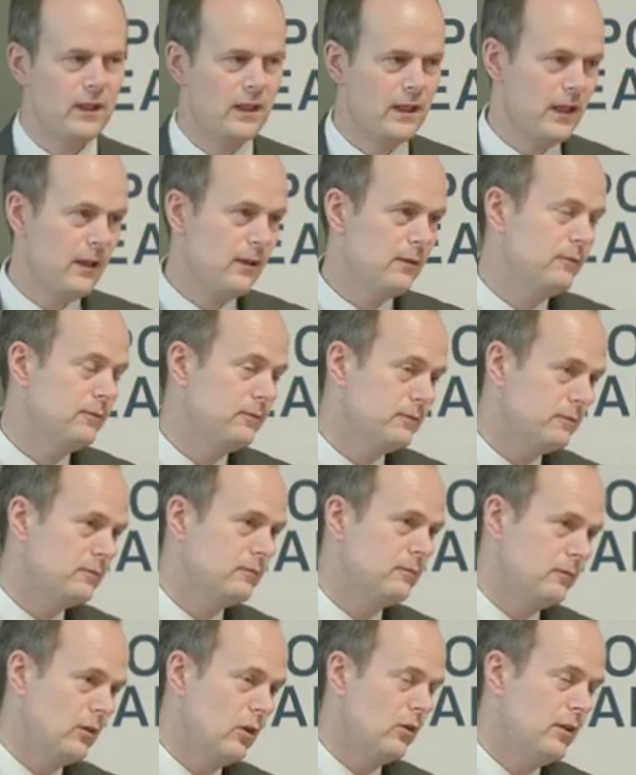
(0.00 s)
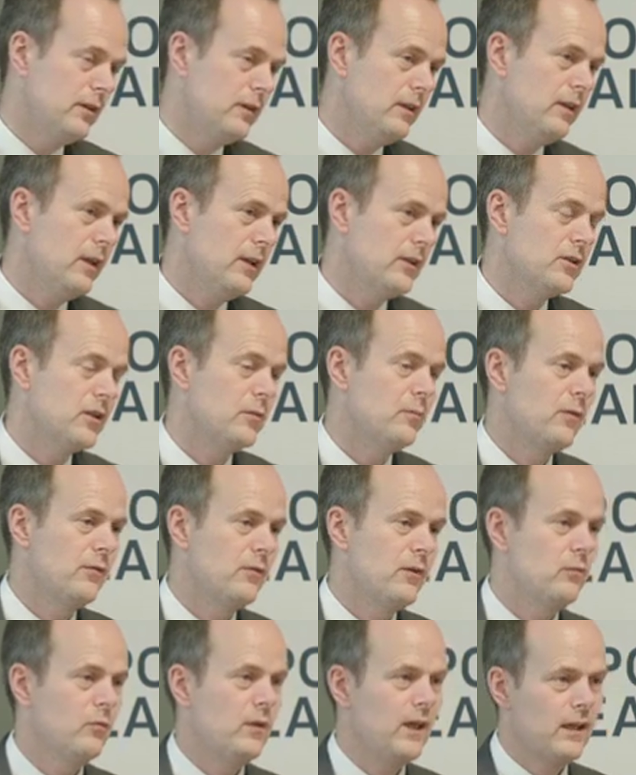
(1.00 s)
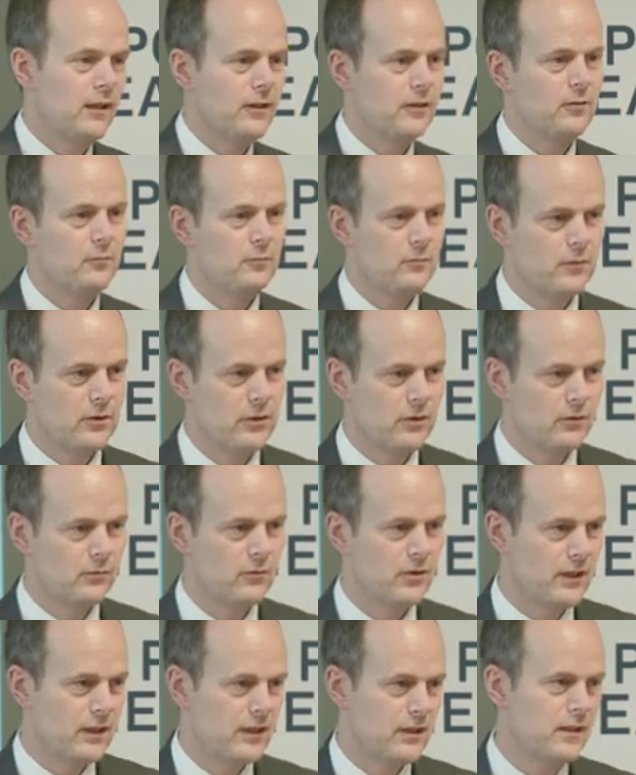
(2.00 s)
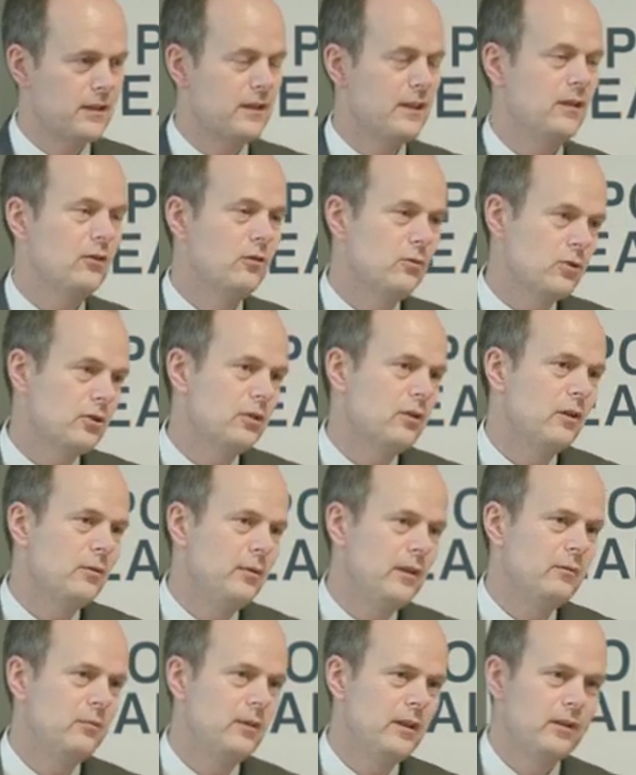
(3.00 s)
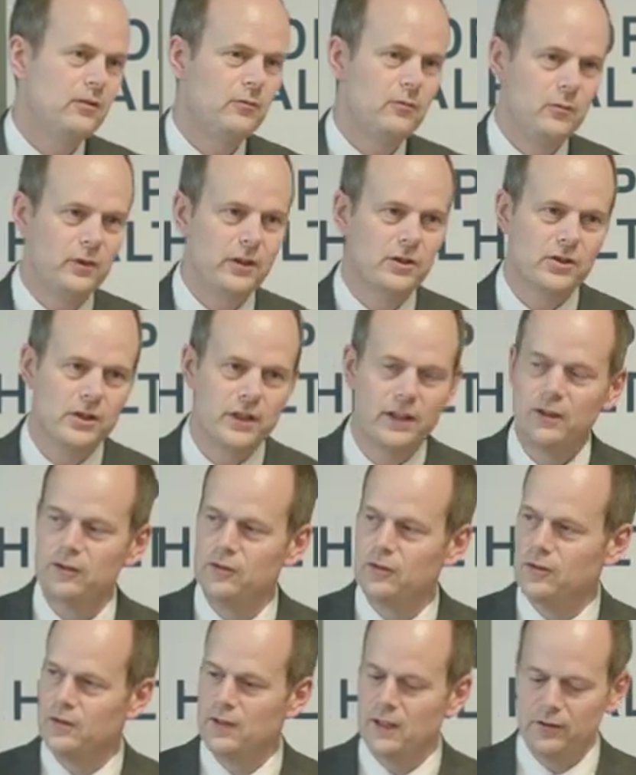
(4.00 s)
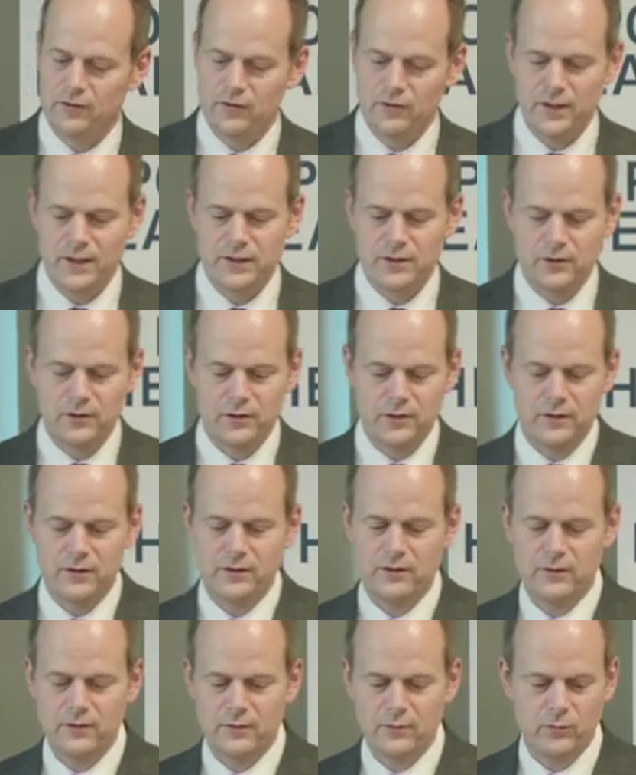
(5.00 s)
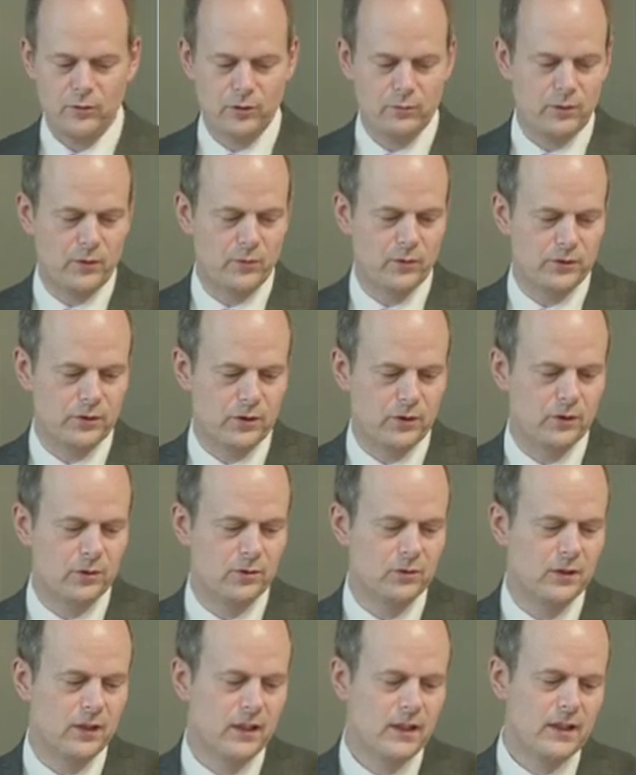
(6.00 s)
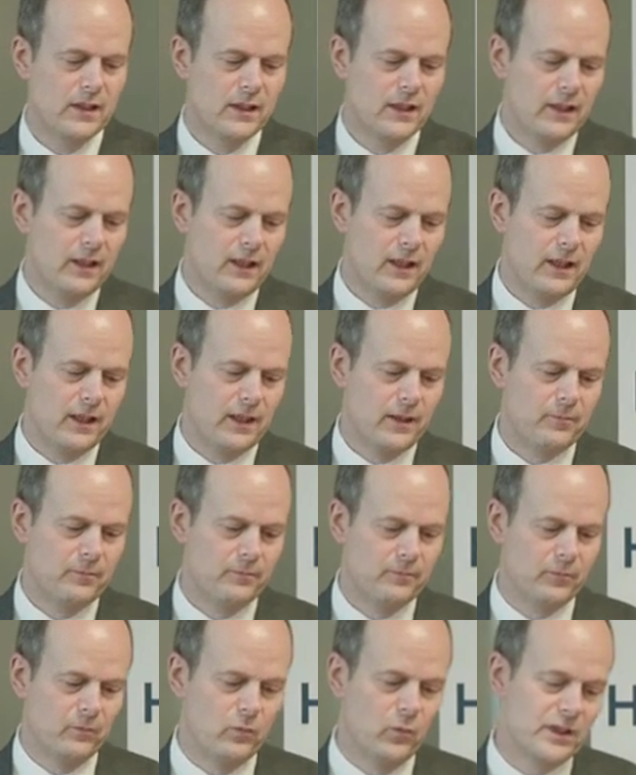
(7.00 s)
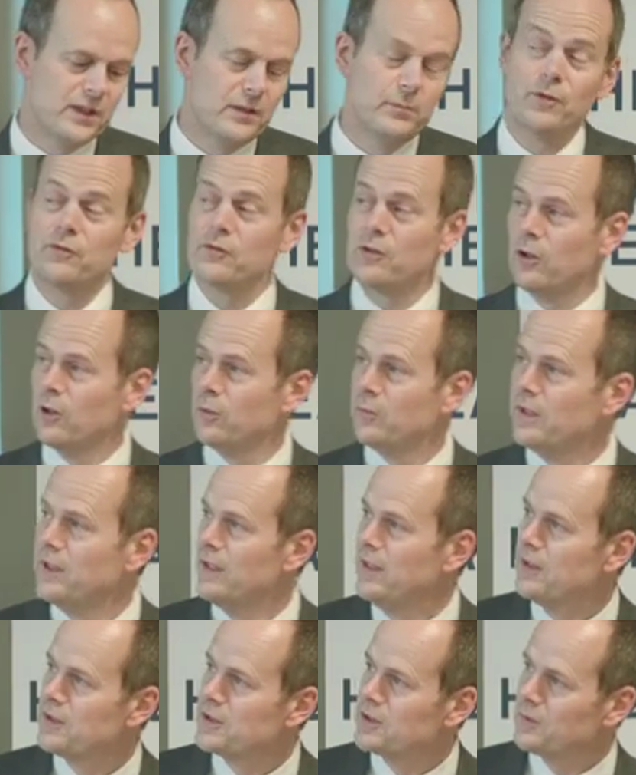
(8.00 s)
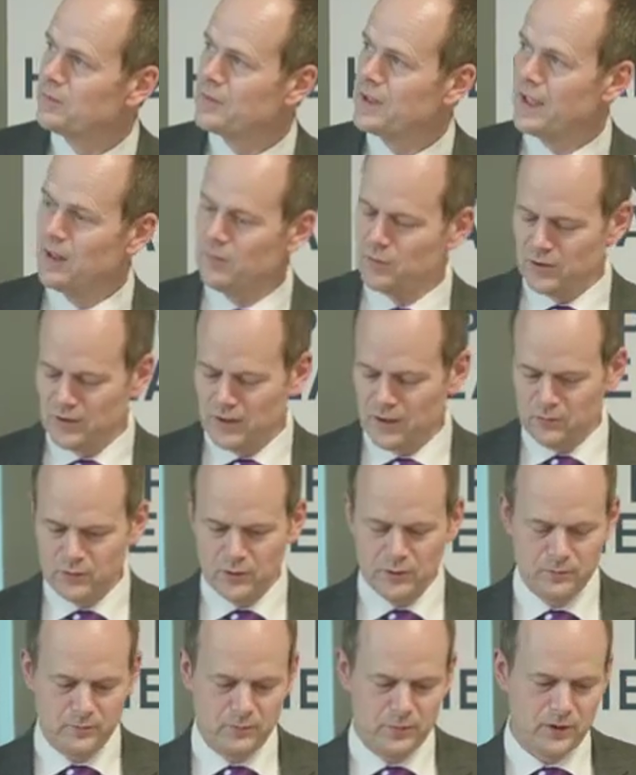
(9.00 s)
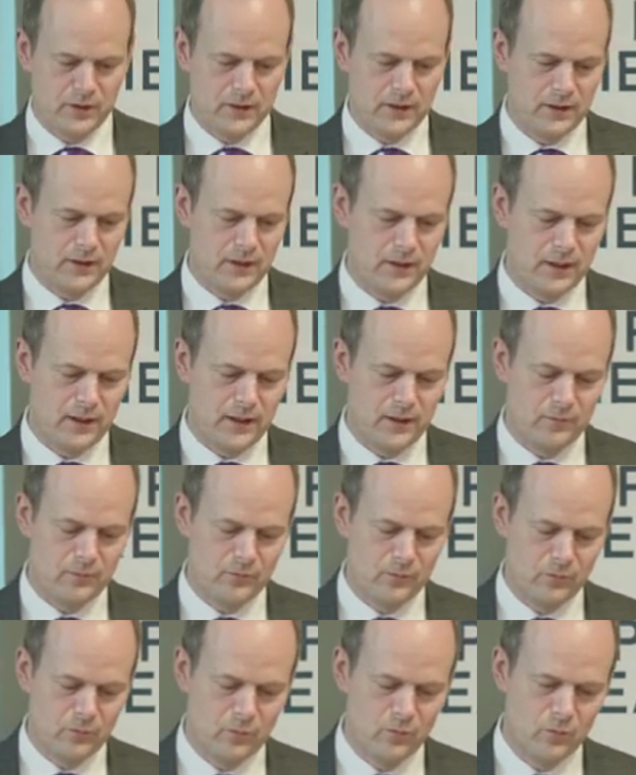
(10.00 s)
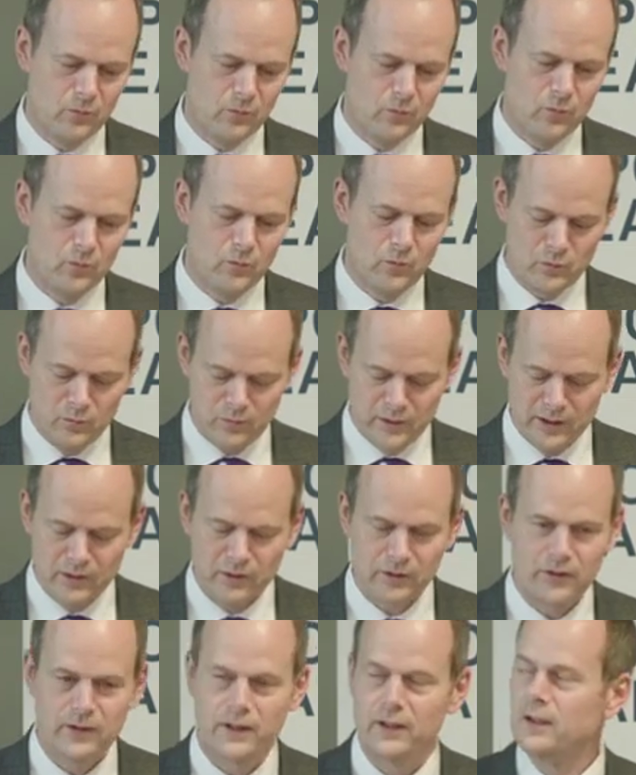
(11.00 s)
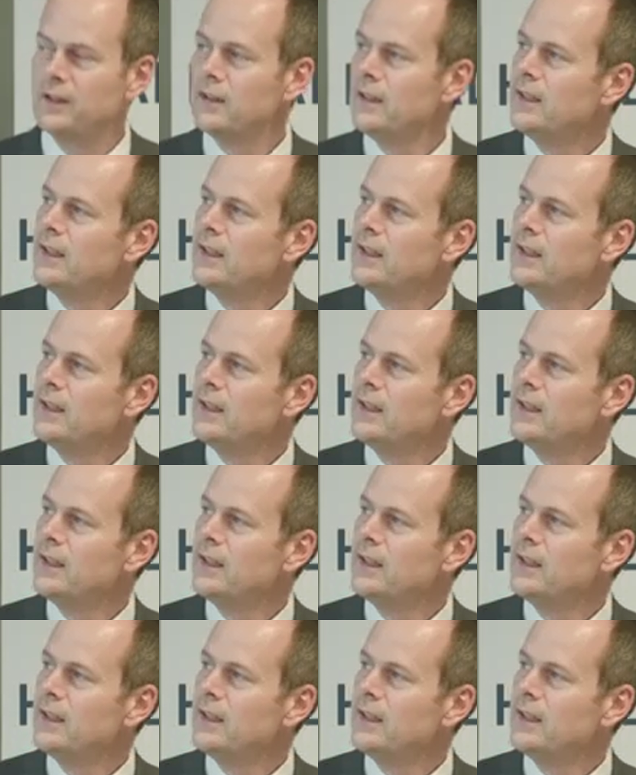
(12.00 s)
give on, and some of them we had to sort of resist and say, no, sorry, we just can't do that, or that's not the route we want to go. Wisdom of Solomon needed sometimes in that one, but we got there.